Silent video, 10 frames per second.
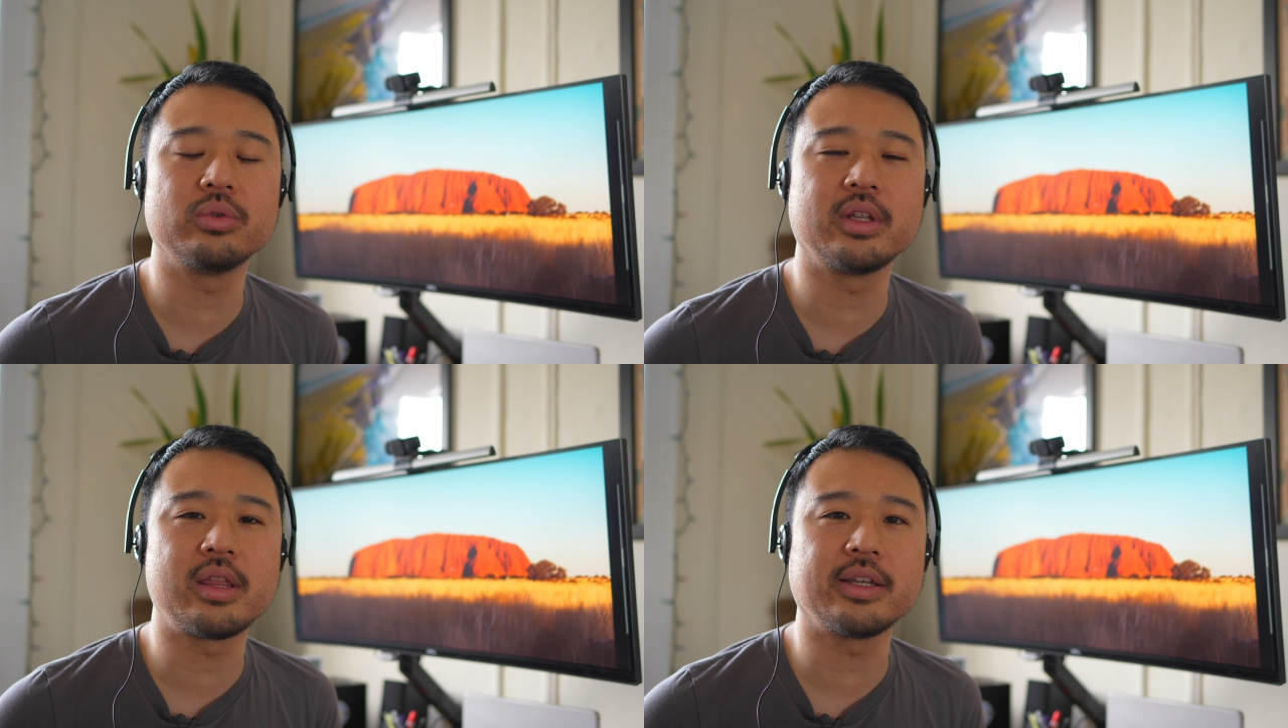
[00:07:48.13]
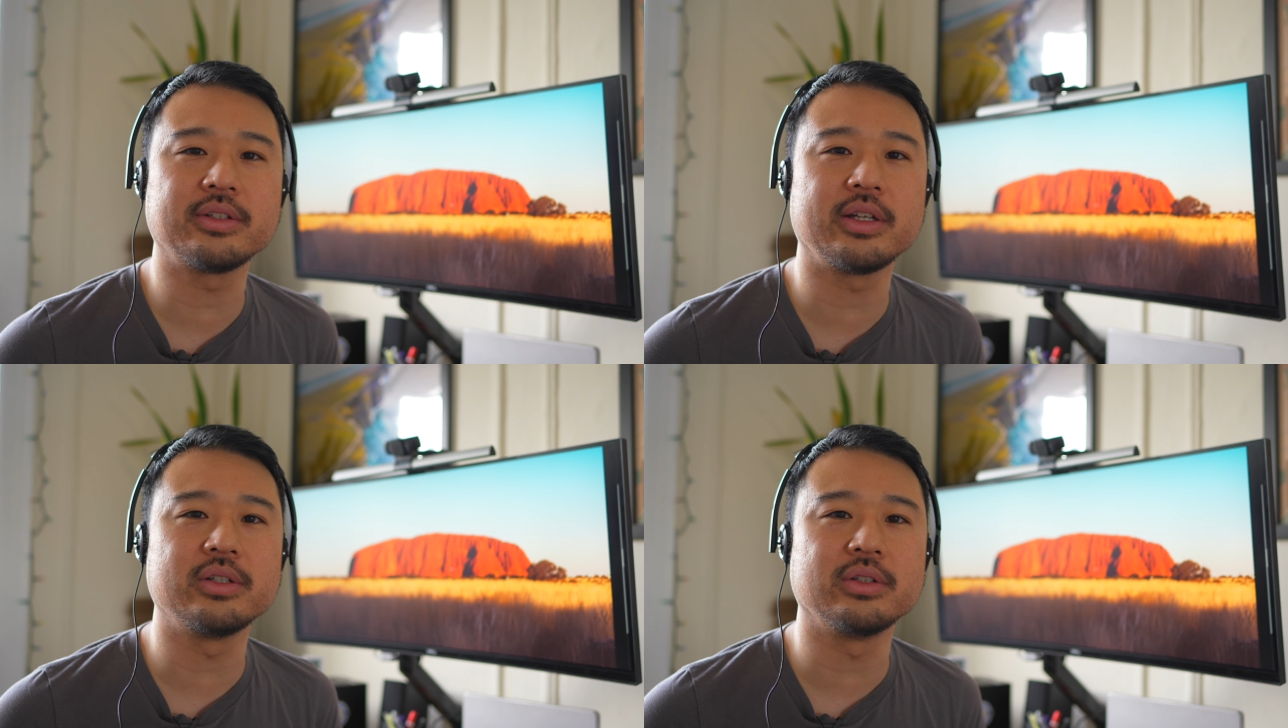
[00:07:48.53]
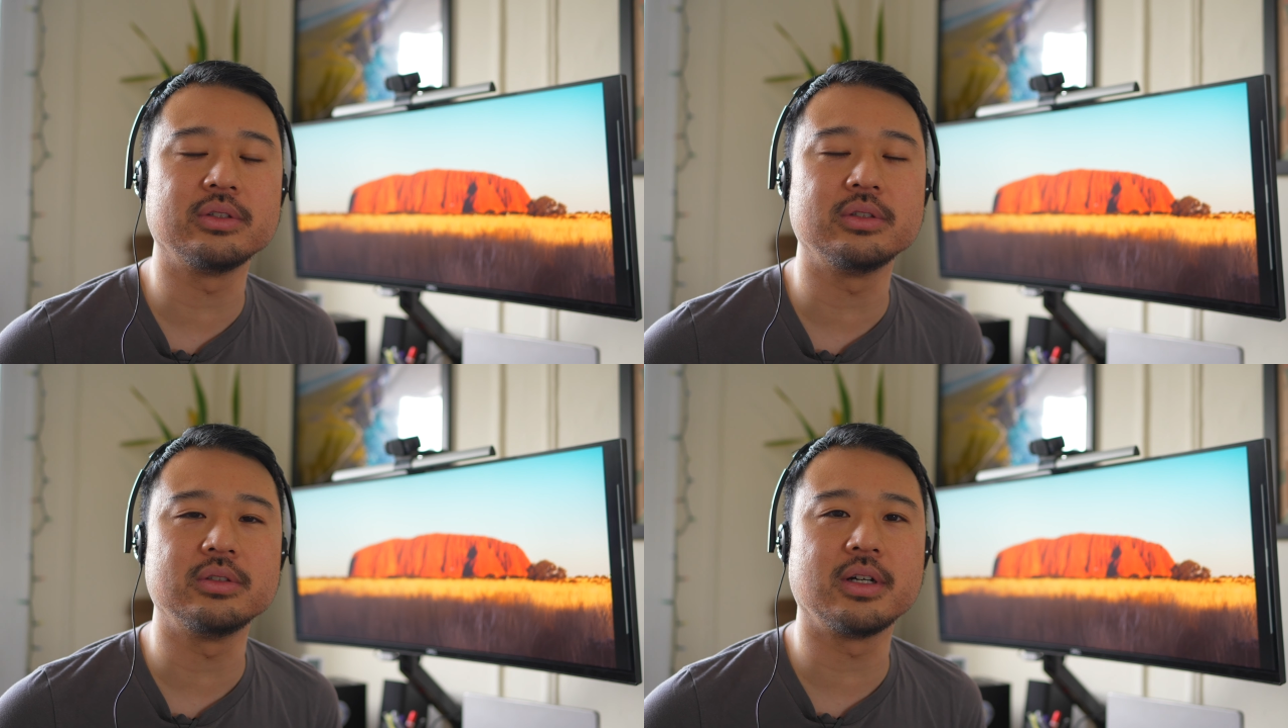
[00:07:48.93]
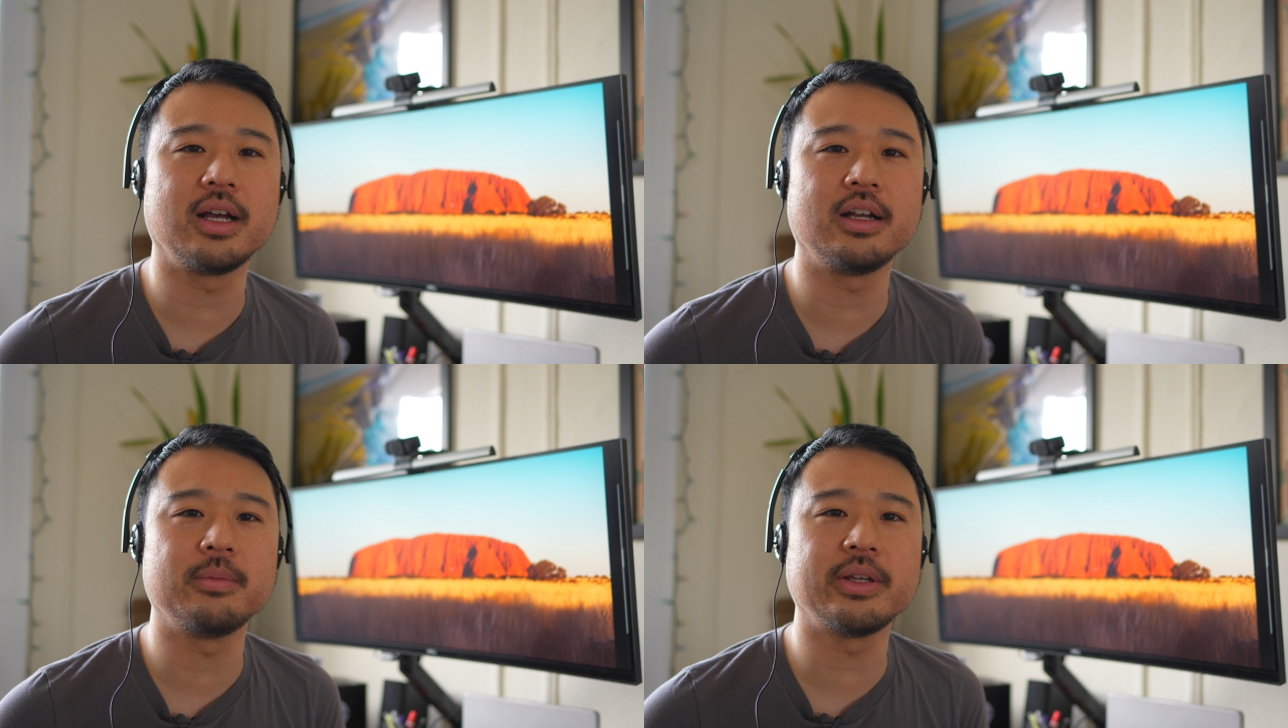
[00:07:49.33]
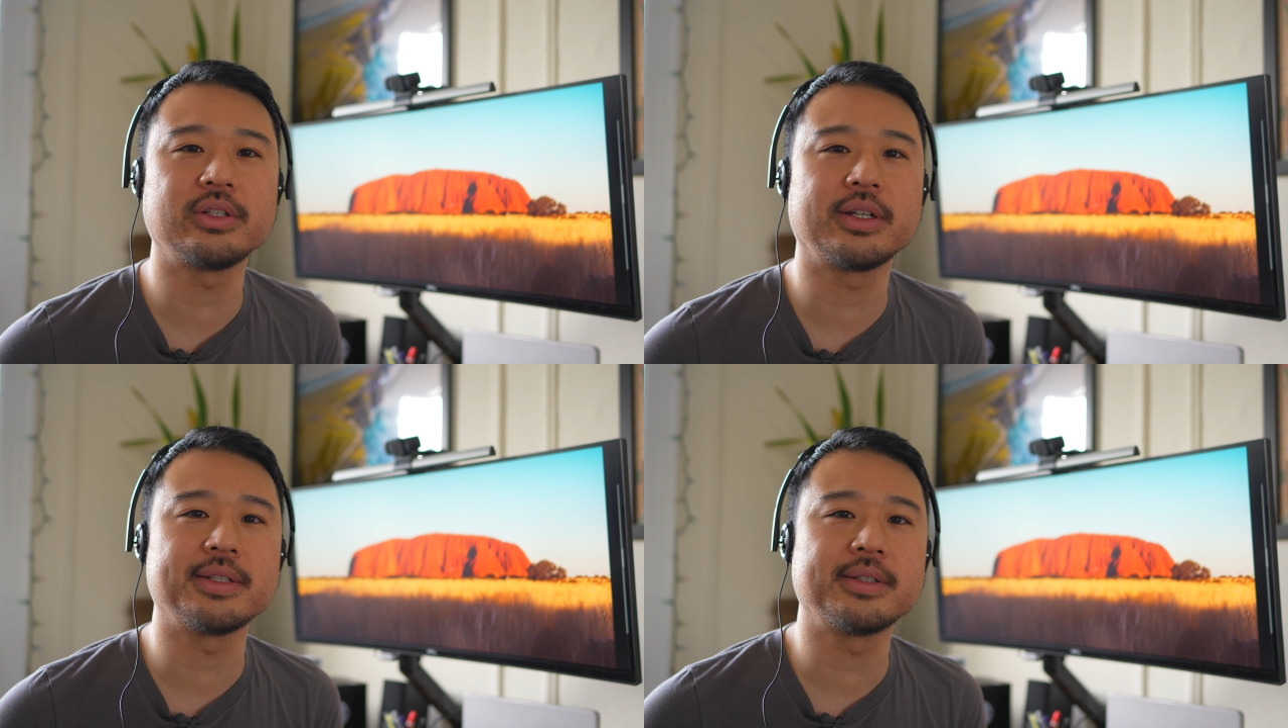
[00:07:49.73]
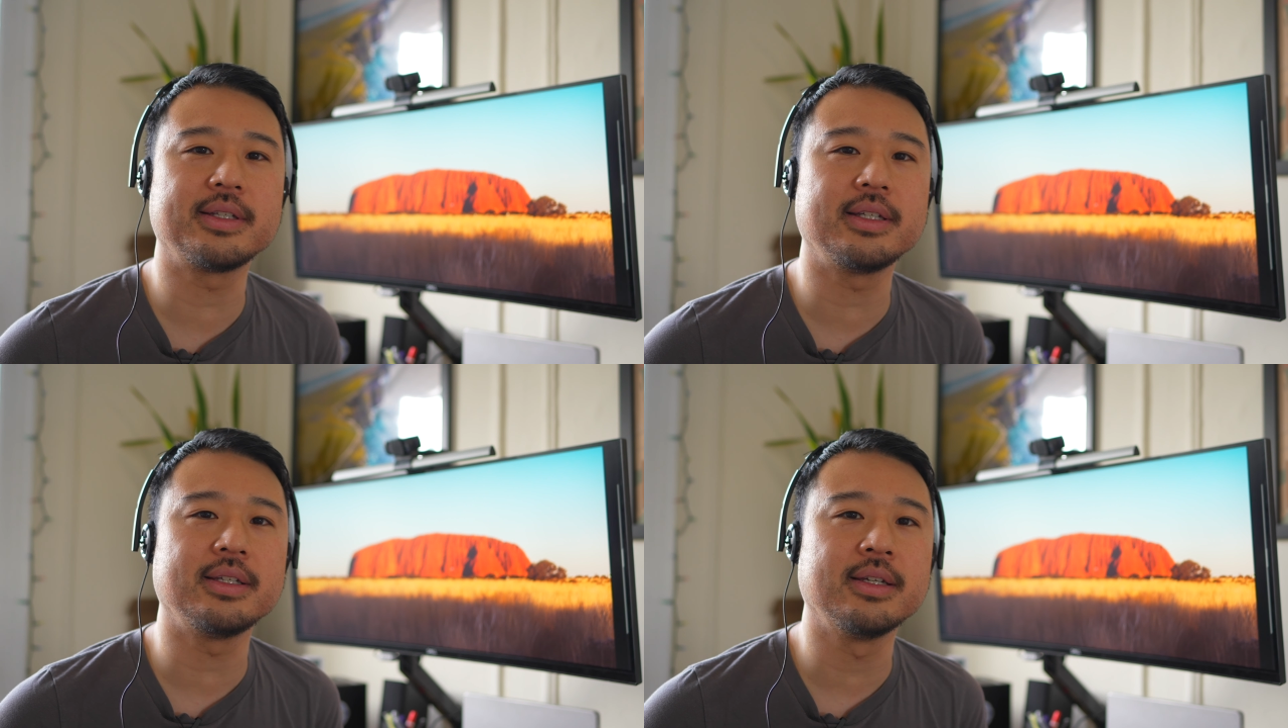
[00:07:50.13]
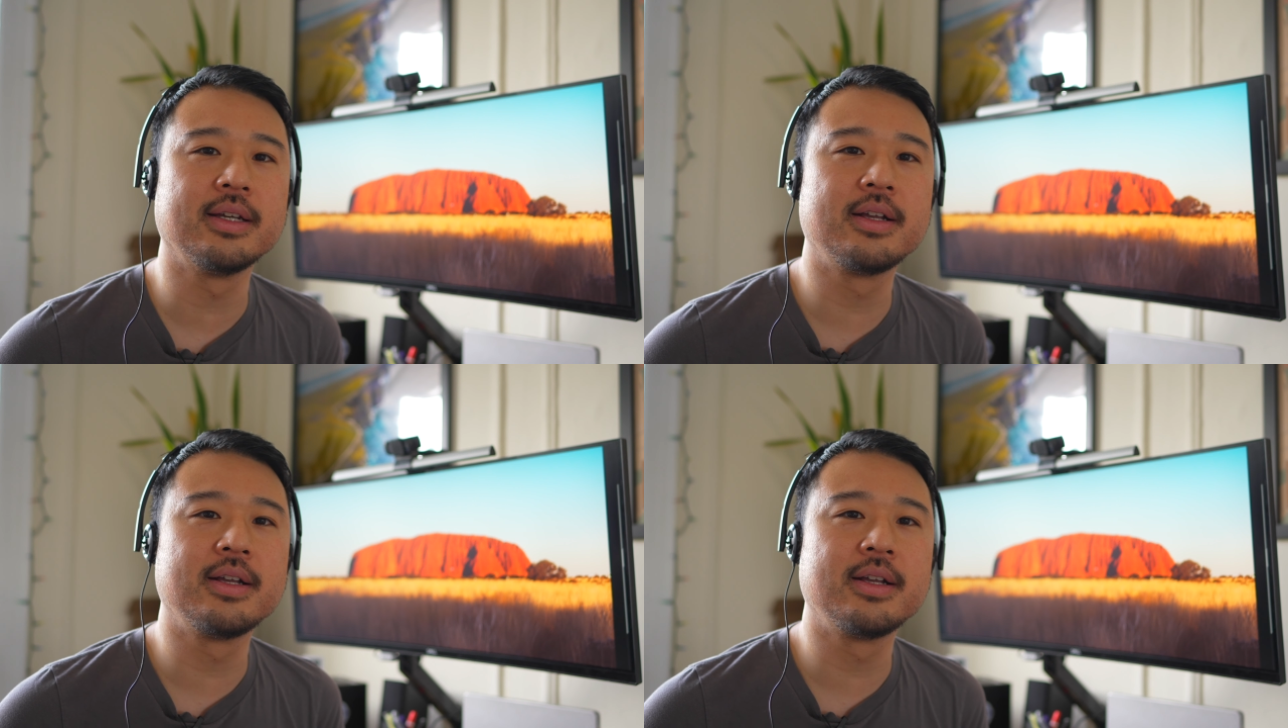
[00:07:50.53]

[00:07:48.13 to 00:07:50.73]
the things they do, as you can see.